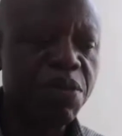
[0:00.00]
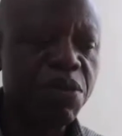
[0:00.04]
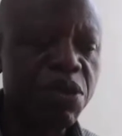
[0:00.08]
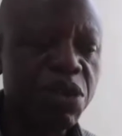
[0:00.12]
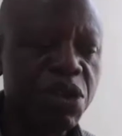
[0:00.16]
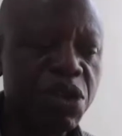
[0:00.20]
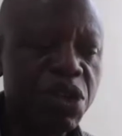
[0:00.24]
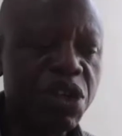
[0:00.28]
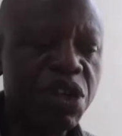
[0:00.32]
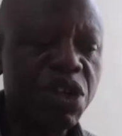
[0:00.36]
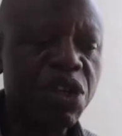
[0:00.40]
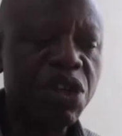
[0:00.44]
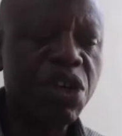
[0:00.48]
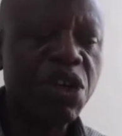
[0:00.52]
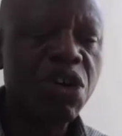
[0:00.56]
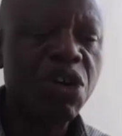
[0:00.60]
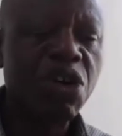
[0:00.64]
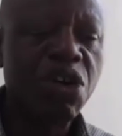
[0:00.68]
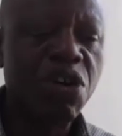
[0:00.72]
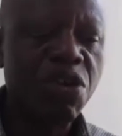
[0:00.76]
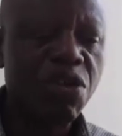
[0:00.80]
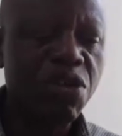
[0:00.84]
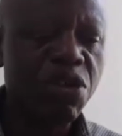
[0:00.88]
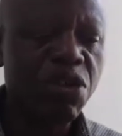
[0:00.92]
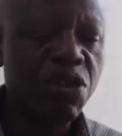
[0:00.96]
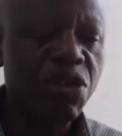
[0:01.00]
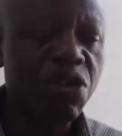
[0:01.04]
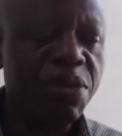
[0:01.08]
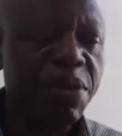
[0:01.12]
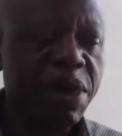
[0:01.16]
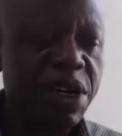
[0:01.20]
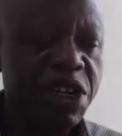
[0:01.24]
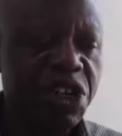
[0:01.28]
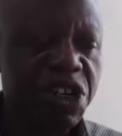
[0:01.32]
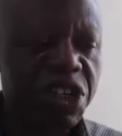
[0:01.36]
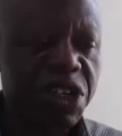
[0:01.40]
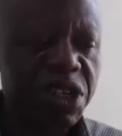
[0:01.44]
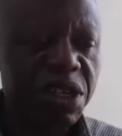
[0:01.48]
proceed of the old
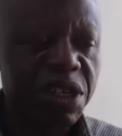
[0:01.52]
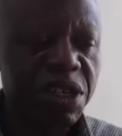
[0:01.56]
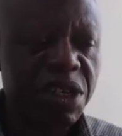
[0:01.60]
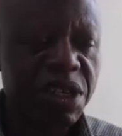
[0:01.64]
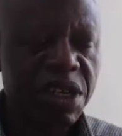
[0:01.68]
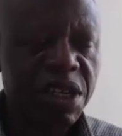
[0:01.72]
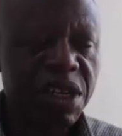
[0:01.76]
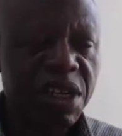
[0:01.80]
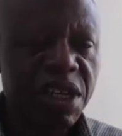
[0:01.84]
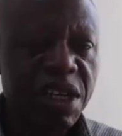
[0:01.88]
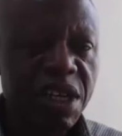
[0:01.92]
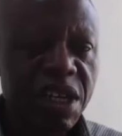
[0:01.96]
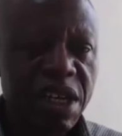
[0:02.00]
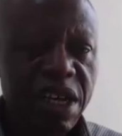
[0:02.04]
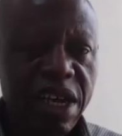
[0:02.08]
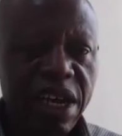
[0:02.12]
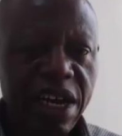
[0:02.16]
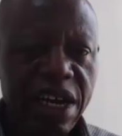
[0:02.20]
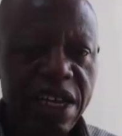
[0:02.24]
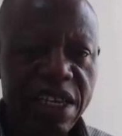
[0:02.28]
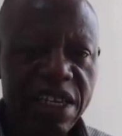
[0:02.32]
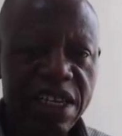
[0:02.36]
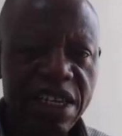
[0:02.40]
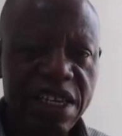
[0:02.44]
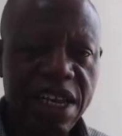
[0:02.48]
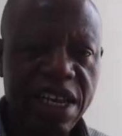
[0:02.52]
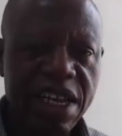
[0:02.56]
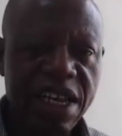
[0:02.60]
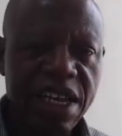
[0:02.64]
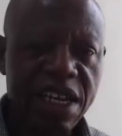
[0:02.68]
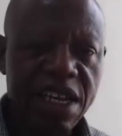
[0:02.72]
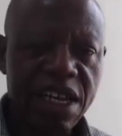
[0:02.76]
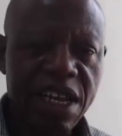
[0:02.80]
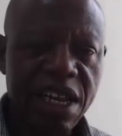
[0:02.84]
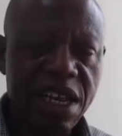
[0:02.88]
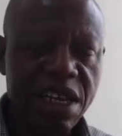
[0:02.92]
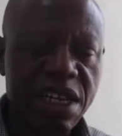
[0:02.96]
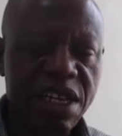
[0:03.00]
machine, and things like
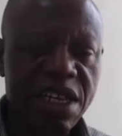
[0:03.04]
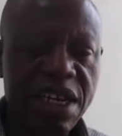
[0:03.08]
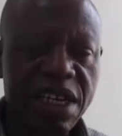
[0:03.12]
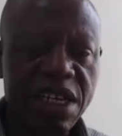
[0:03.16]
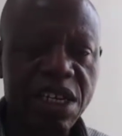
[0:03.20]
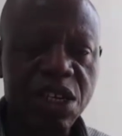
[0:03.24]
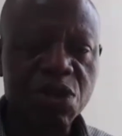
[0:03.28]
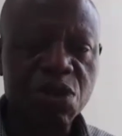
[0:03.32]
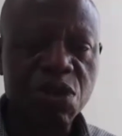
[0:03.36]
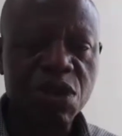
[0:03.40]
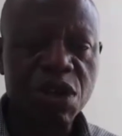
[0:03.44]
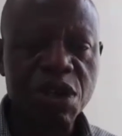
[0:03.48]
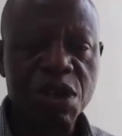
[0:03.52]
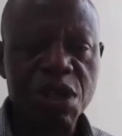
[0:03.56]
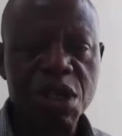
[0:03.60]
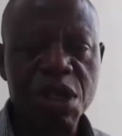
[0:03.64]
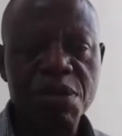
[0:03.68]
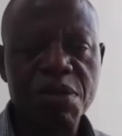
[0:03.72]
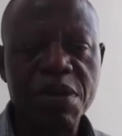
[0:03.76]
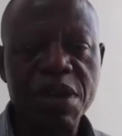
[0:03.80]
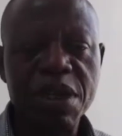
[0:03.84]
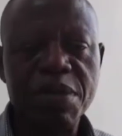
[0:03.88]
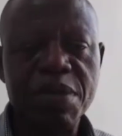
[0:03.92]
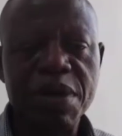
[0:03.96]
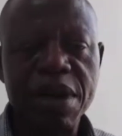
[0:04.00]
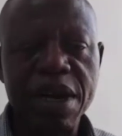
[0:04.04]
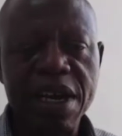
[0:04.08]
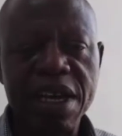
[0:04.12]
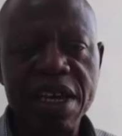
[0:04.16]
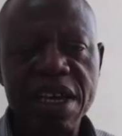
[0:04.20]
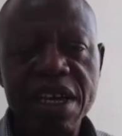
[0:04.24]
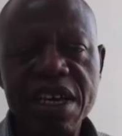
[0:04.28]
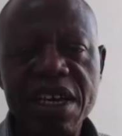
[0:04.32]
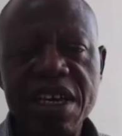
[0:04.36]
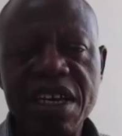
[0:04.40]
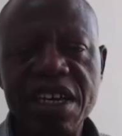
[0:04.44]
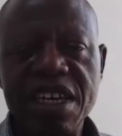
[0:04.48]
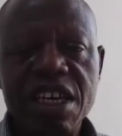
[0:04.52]
that. That is what is meant by
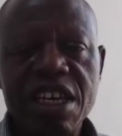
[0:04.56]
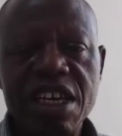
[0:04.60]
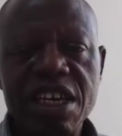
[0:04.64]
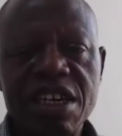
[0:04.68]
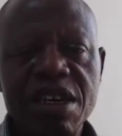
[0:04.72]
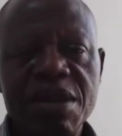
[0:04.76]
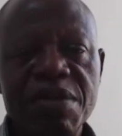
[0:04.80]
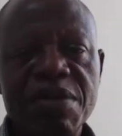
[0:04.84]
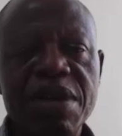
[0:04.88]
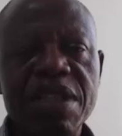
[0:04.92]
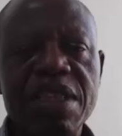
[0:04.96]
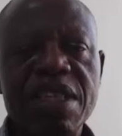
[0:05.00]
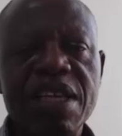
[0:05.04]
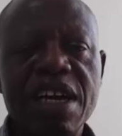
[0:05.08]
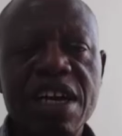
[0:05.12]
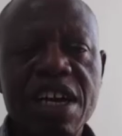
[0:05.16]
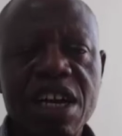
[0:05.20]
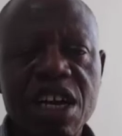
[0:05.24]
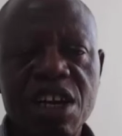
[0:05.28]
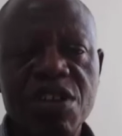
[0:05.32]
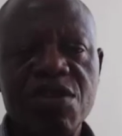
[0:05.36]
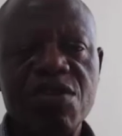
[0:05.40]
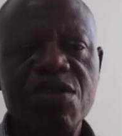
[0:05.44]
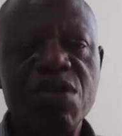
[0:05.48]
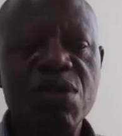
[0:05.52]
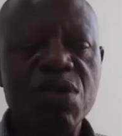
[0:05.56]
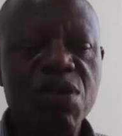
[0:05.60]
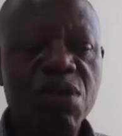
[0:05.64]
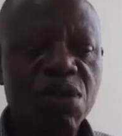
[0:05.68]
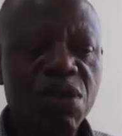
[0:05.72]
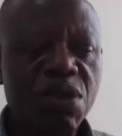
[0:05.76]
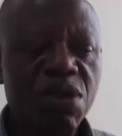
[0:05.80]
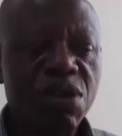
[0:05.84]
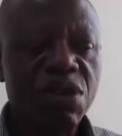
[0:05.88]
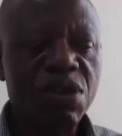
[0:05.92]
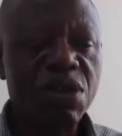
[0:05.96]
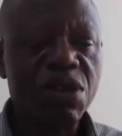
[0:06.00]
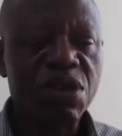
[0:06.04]
incremental cash flow.
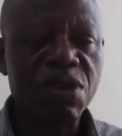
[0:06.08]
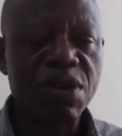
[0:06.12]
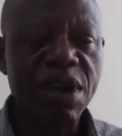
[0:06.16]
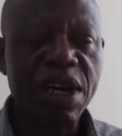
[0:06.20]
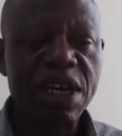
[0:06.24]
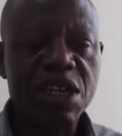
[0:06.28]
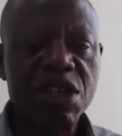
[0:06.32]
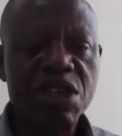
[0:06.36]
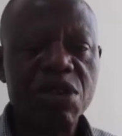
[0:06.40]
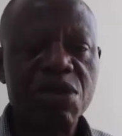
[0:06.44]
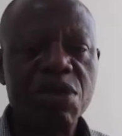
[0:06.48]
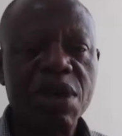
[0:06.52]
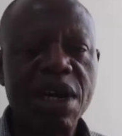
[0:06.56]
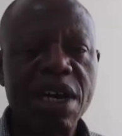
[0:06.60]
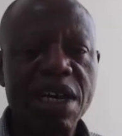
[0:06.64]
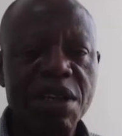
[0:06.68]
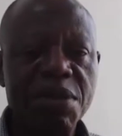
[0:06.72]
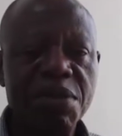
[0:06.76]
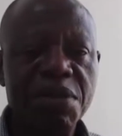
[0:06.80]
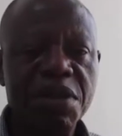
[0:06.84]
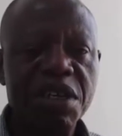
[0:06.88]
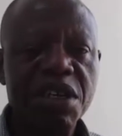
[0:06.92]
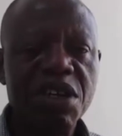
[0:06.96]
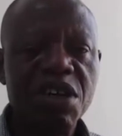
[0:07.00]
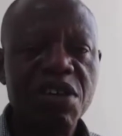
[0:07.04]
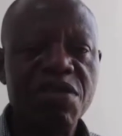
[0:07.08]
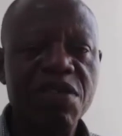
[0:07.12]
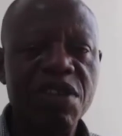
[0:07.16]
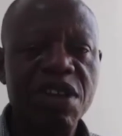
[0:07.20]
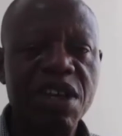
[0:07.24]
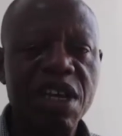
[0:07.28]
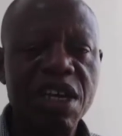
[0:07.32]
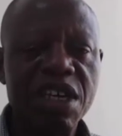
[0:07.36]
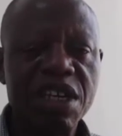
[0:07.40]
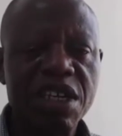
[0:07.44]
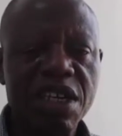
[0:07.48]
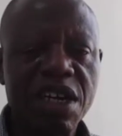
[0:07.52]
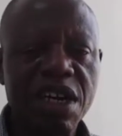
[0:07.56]
At the beginning
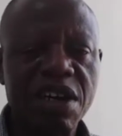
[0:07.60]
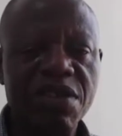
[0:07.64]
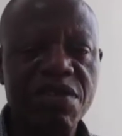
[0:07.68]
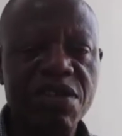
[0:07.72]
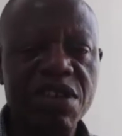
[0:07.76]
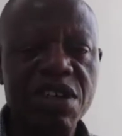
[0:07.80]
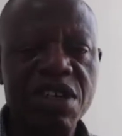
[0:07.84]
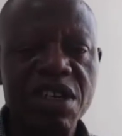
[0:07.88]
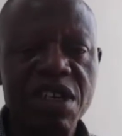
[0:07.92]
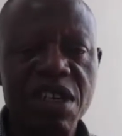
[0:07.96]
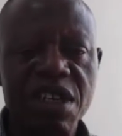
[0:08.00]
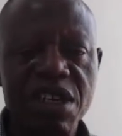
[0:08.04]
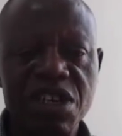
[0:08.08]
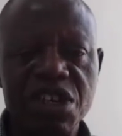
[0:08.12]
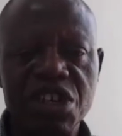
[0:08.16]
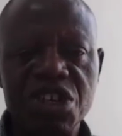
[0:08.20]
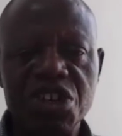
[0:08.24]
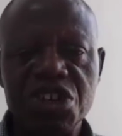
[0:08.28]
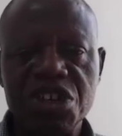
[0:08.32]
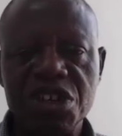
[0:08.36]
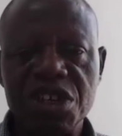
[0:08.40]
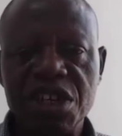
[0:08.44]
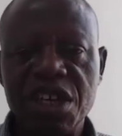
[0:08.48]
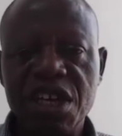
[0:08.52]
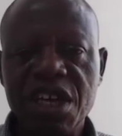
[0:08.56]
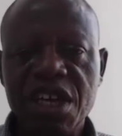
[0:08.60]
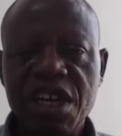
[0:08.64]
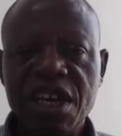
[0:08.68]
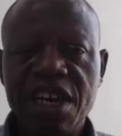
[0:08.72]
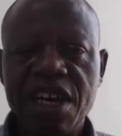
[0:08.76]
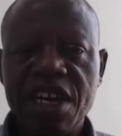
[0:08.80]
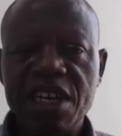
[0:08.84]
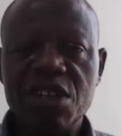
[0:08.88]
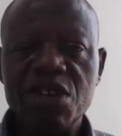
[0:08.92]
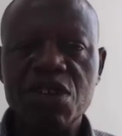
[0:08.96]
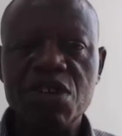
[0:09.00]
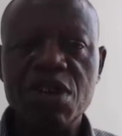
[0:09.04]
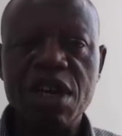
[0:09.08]
of this session,
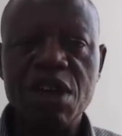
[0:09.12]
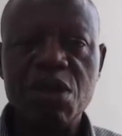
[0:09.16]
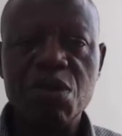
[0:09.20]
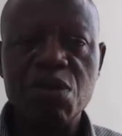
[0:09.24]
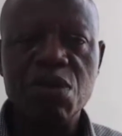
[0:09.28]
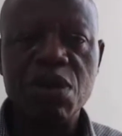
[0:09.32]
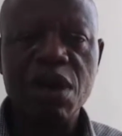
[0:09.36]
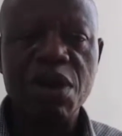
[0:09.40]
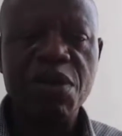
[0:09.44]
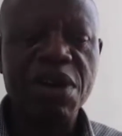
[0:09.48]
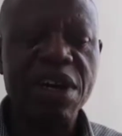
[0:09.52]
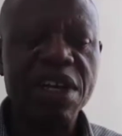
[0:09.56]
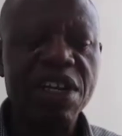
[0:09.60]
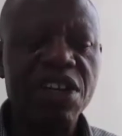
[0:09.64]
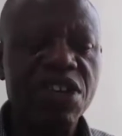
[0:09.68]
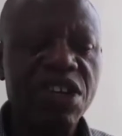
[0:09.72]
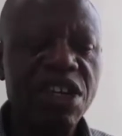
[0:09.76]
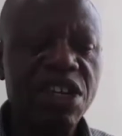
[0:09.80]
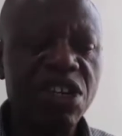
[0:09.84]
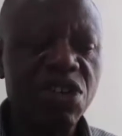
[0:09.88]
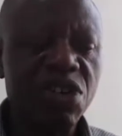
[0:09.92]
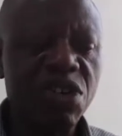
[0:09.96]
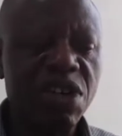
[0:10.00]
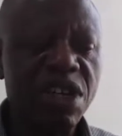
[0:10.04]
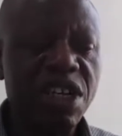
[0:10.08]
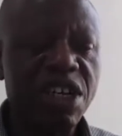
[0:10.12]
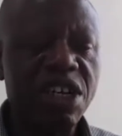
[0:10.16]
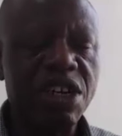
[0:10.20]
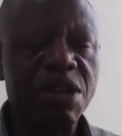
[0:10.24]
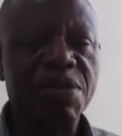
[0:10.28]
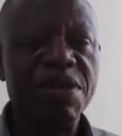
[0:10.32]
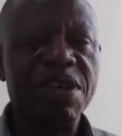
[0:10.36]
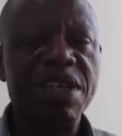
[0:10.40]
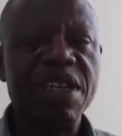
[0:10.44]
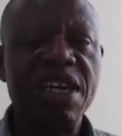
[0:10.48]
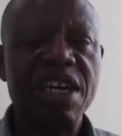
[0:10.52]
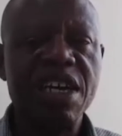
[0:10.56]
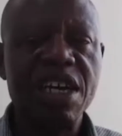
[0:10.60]
I think that our interest is on
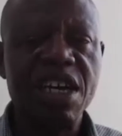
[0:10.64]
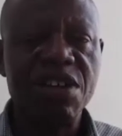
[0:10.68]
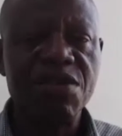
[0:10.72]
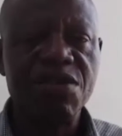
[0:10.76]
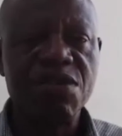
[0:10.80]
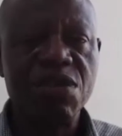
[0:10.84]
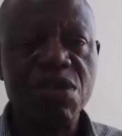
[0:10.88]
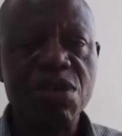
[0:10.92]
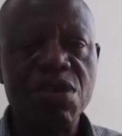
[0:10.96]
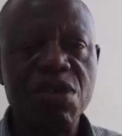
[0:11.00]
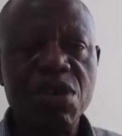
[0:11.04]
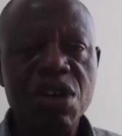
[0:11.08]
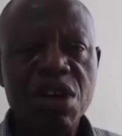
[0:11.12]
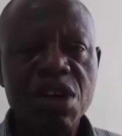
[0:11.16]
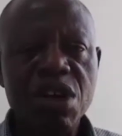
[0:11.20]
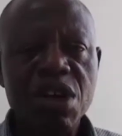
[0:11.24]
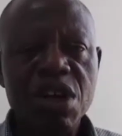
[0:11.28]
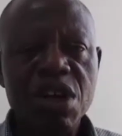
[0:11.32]
incremental cash flow.